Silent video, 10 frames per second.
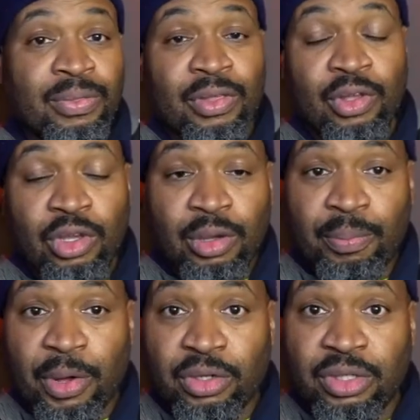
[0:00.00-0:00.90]
you can
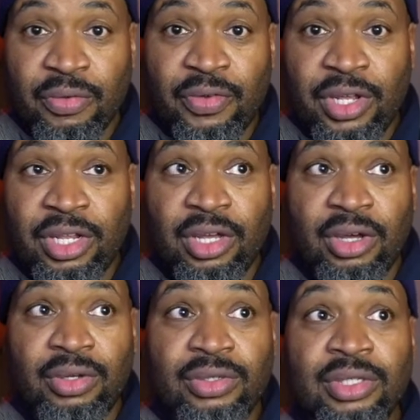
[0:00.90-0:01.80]
post your
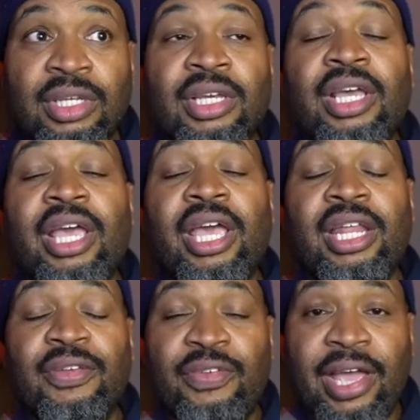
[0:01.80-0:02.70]
videos, and
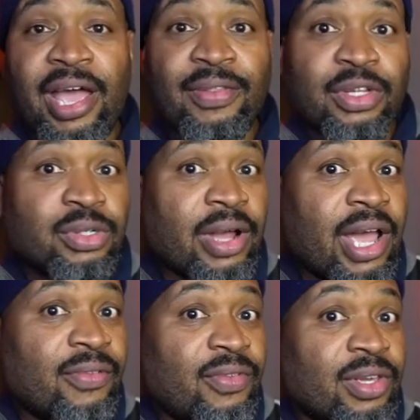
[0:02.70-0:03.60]
if you have the
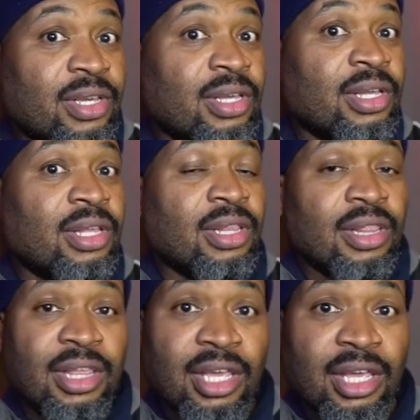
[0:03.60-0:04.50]
traffic,
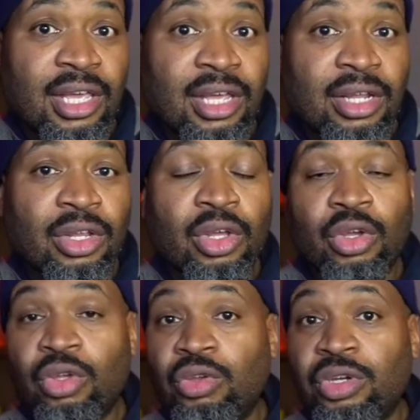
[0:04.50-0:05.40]
then
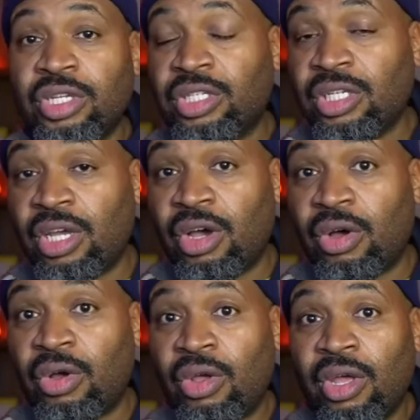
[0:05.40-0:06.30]
you can
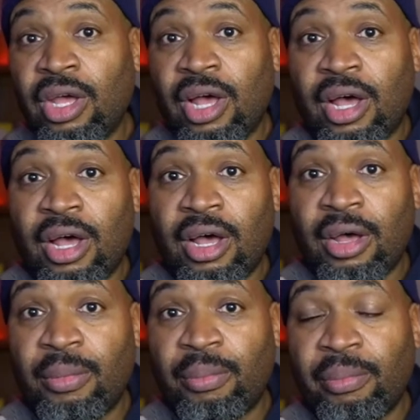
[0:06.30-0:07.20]
sell
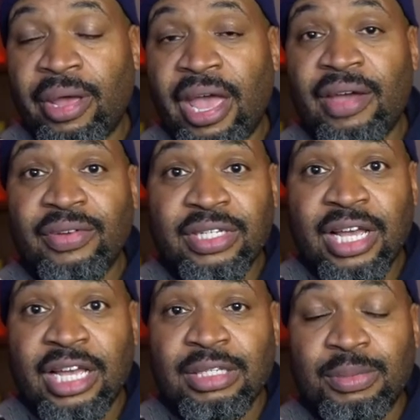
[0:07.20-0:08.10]
um,
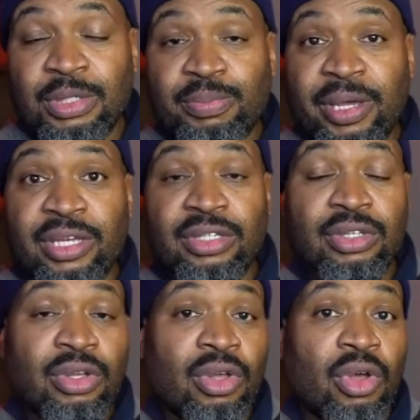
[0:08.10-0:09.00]
advertisement space
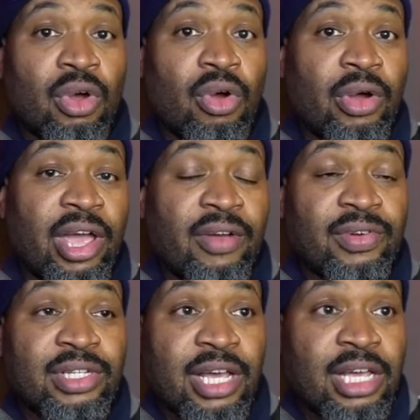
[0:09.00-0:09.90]
or
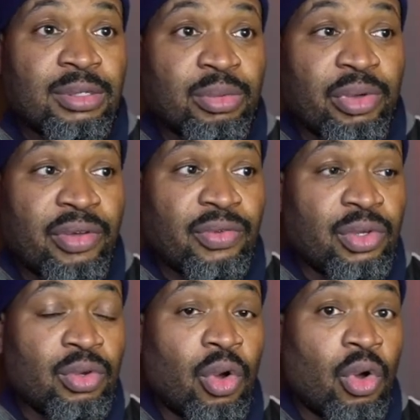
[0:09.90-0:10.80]
advertising
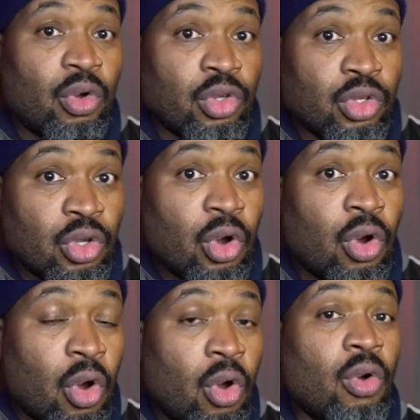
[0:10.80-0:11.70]
revenue on your
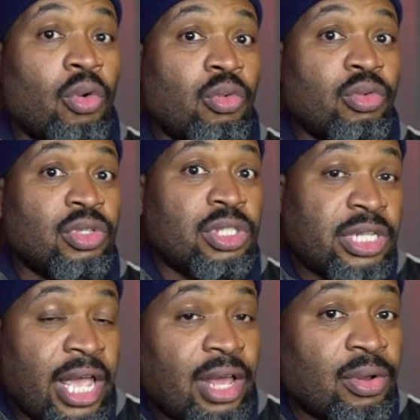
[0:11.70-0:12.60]
own
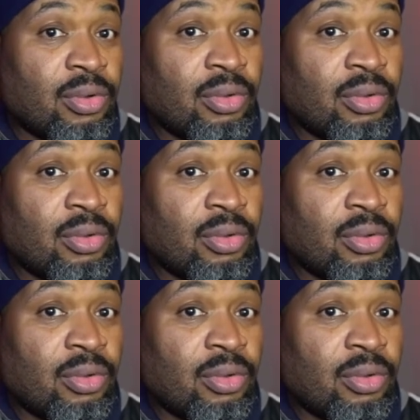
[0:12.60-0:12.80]
channel